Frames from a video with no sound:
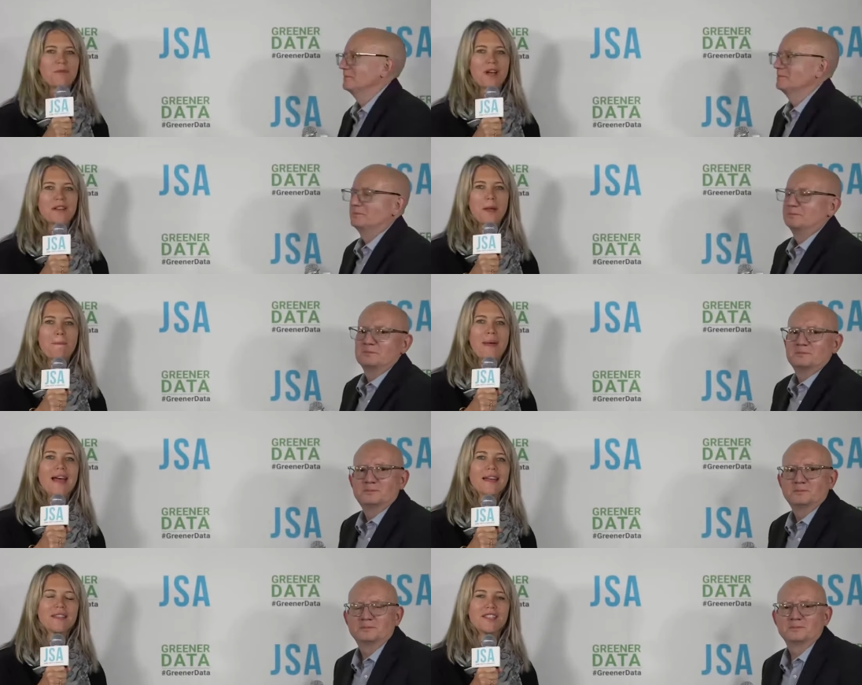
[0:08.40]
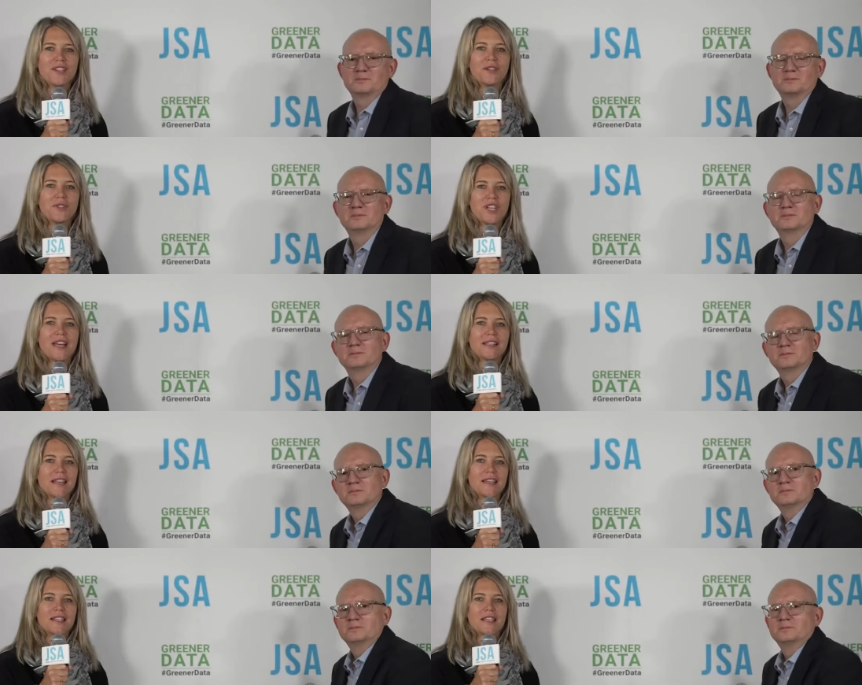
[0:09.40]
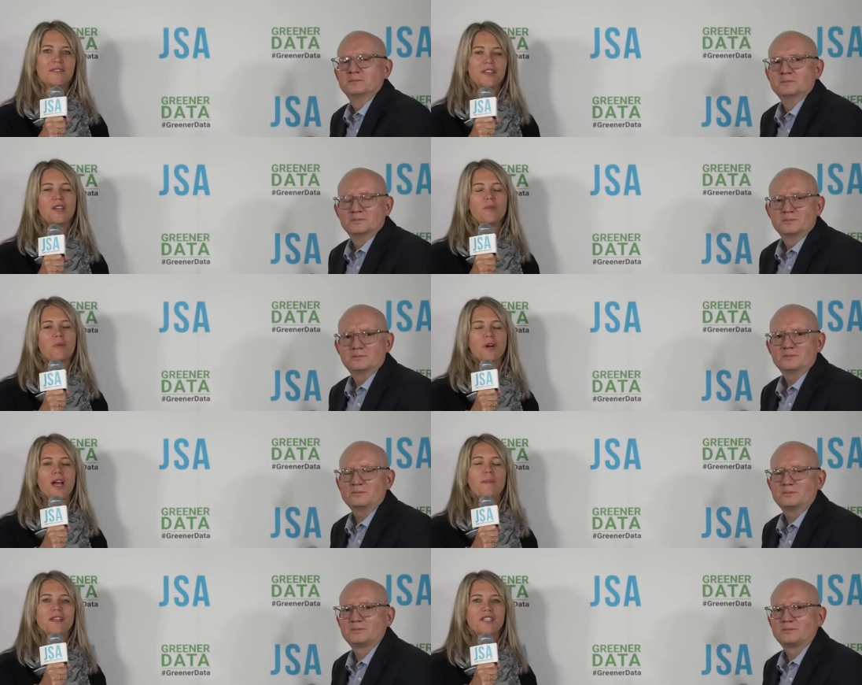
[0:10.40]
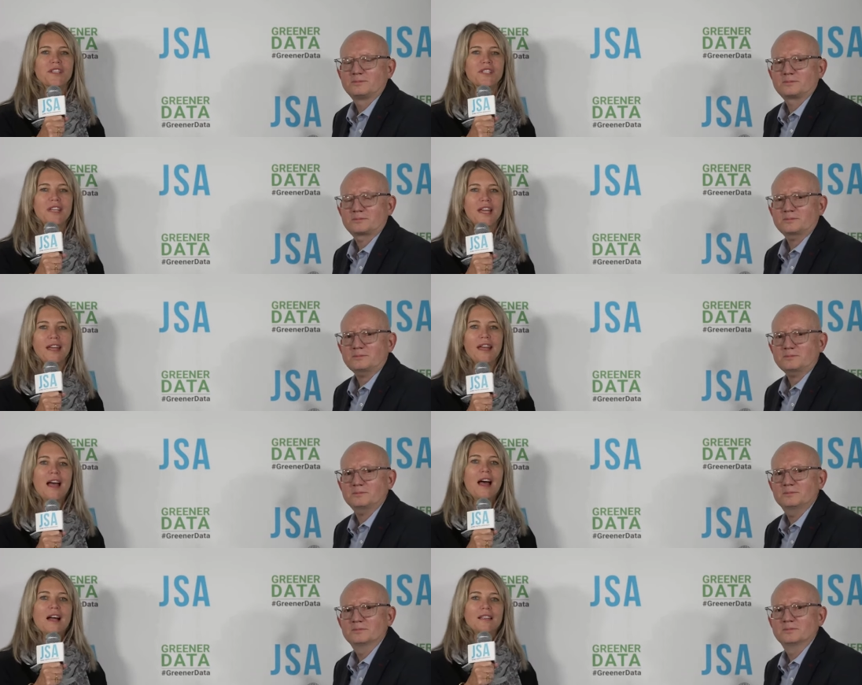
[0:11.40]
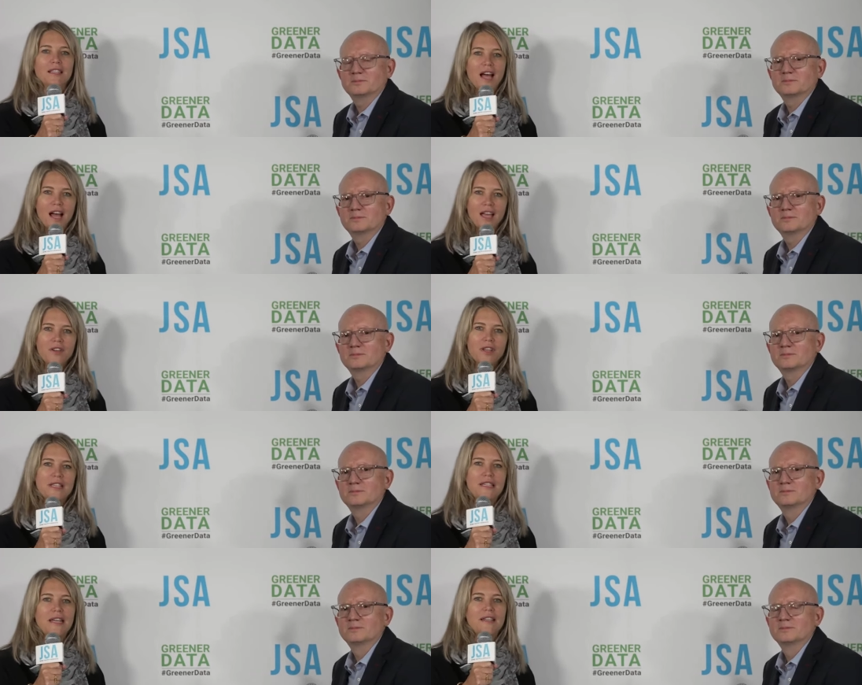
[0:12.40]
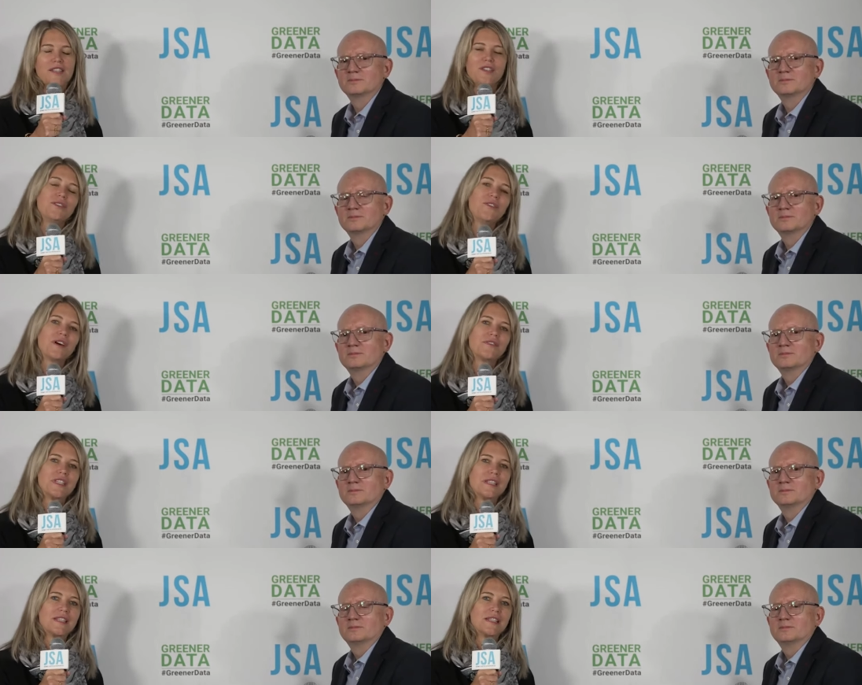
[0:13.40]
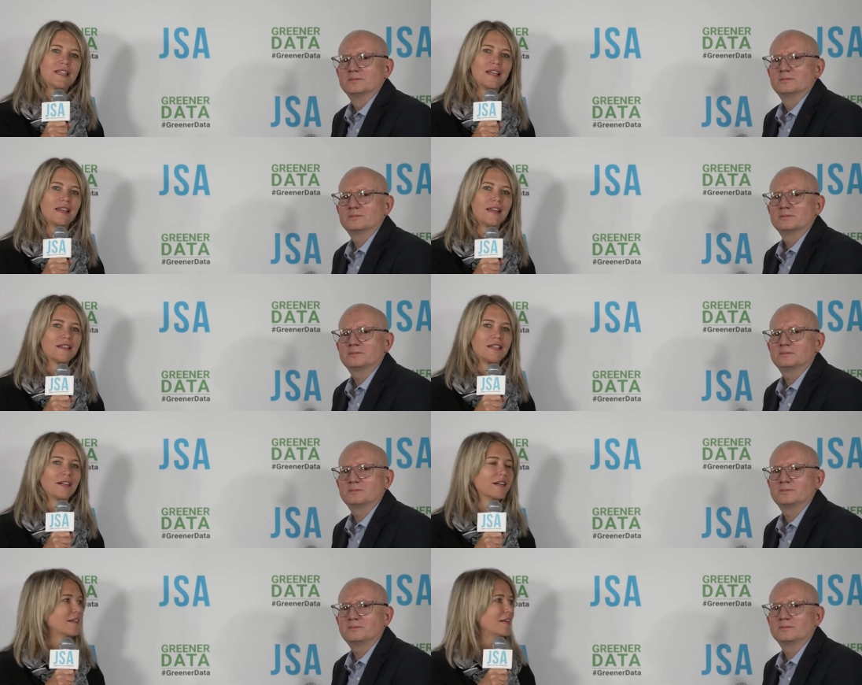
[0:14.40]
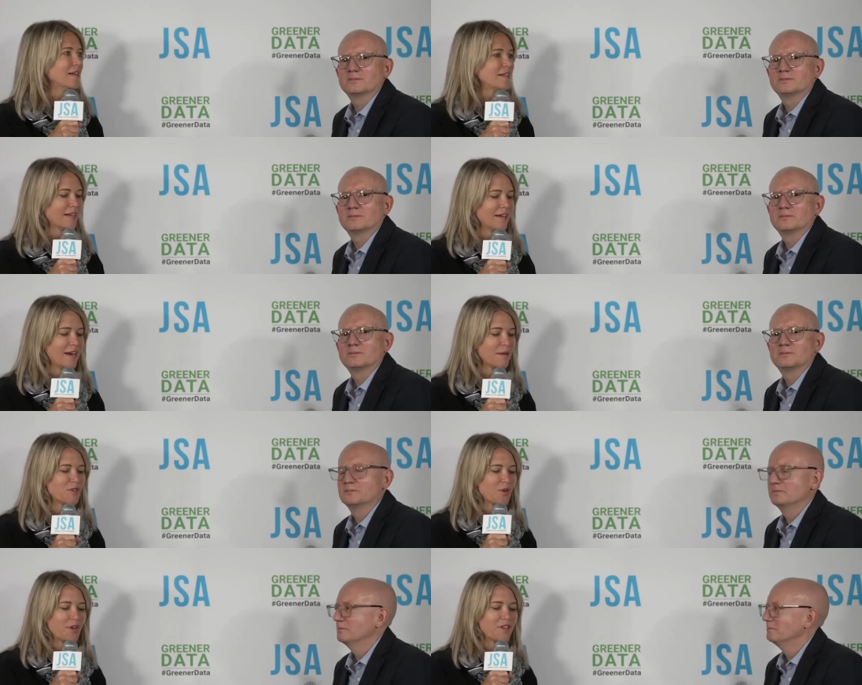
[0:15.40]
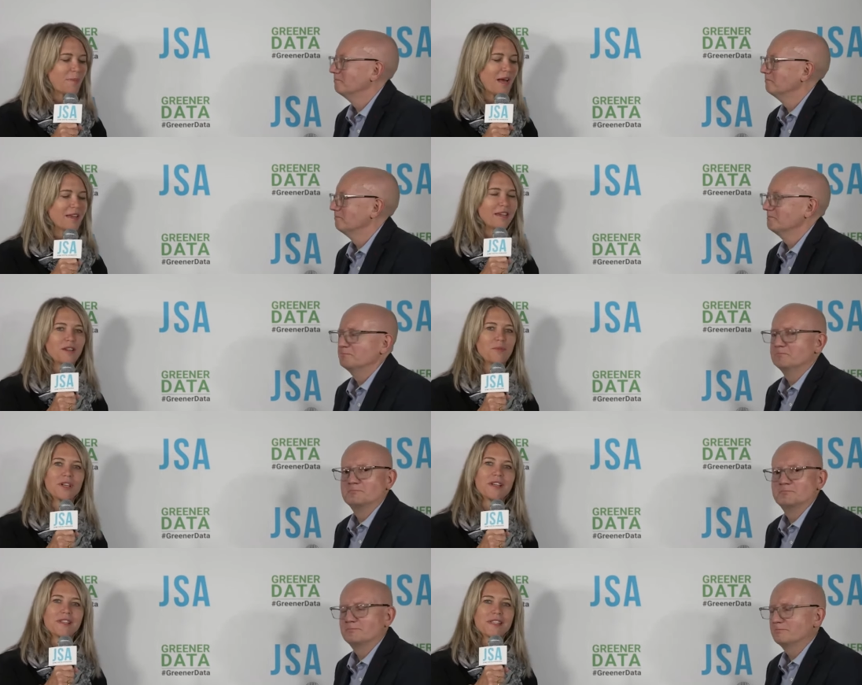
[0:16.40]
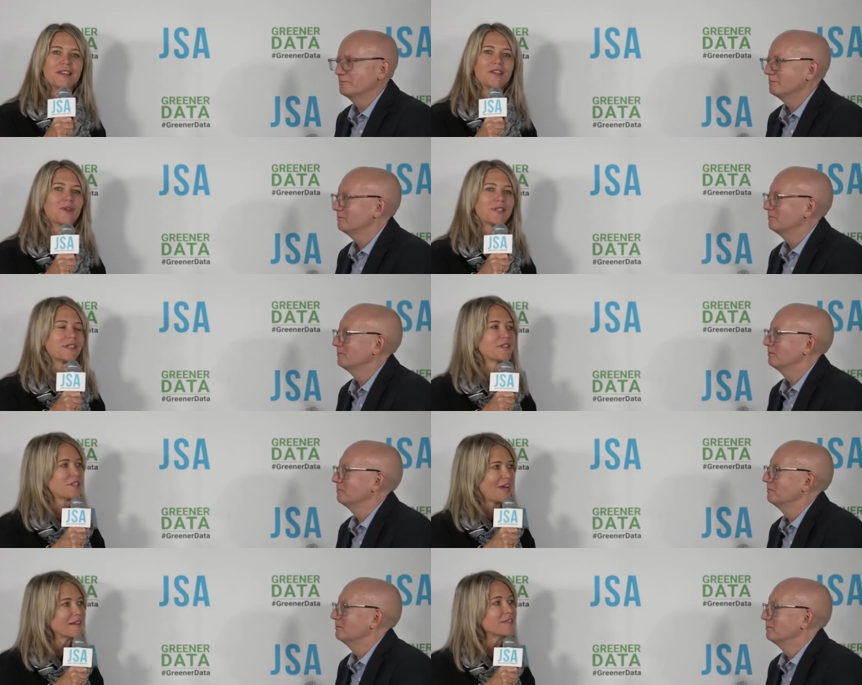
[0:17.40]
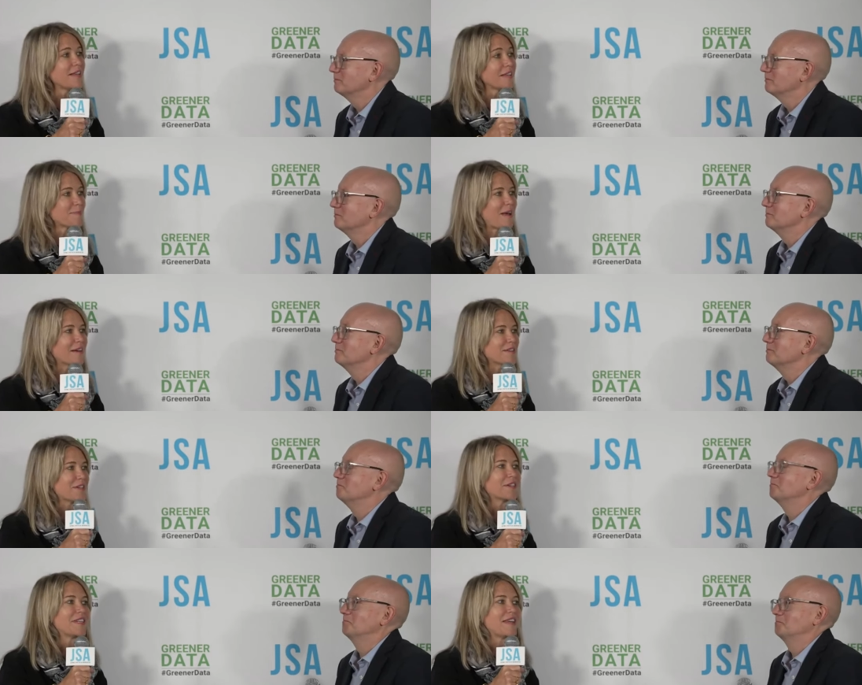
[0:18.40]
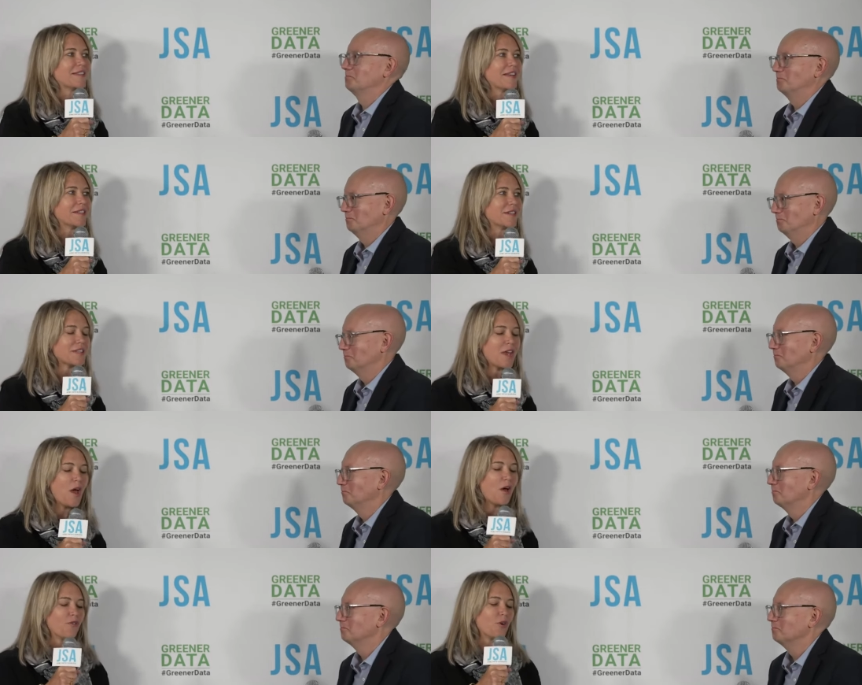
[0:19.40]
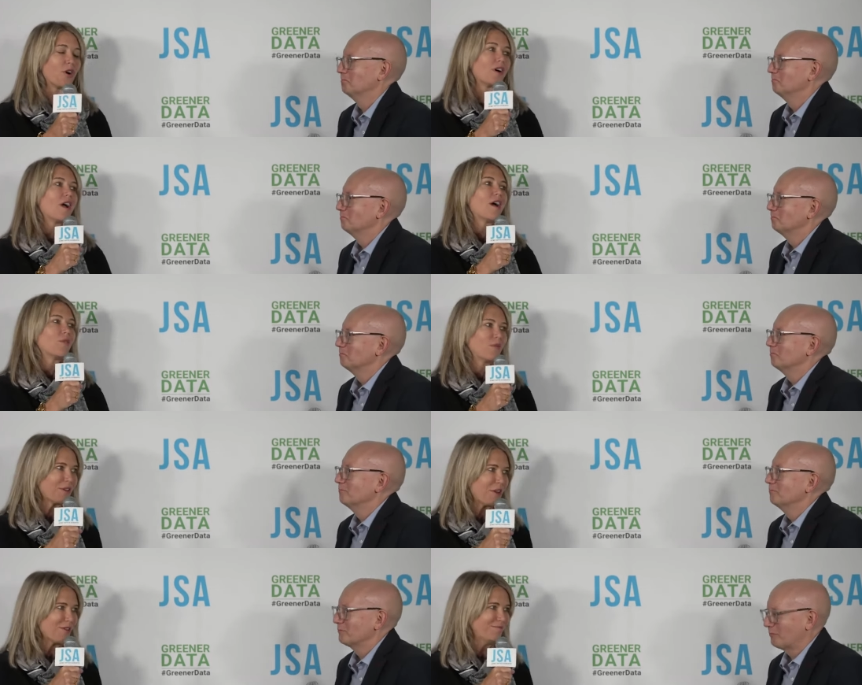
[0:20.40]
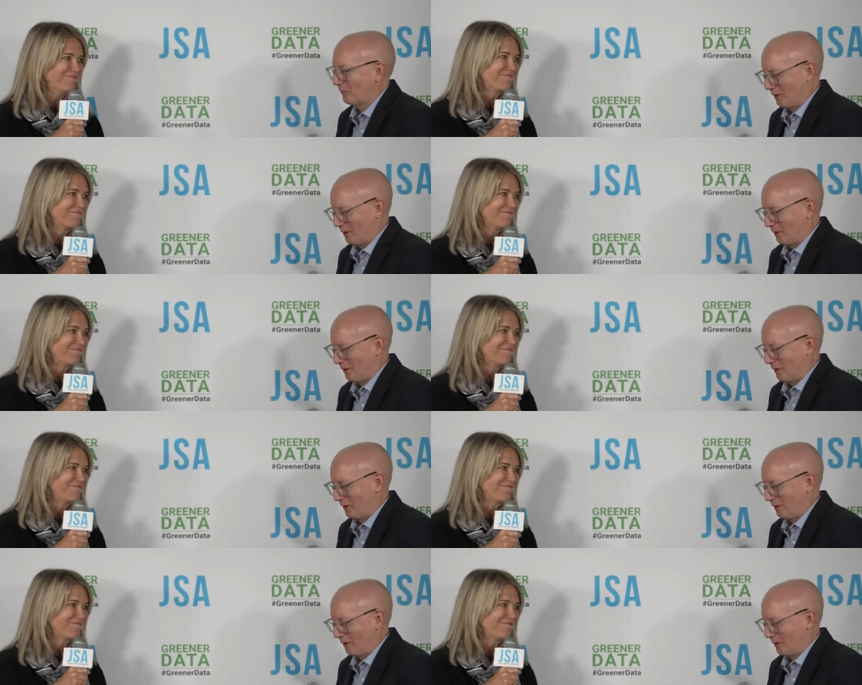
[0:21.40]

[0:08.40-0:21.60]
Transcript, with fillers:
Speaker 1: and welcome back to J S A T V, where we're coming to you today live on day two of D C D Connect here in London. And I'm joined by Ian Wilcoxson, who is the Channel Sales Manager, Data Centers for Rehlko.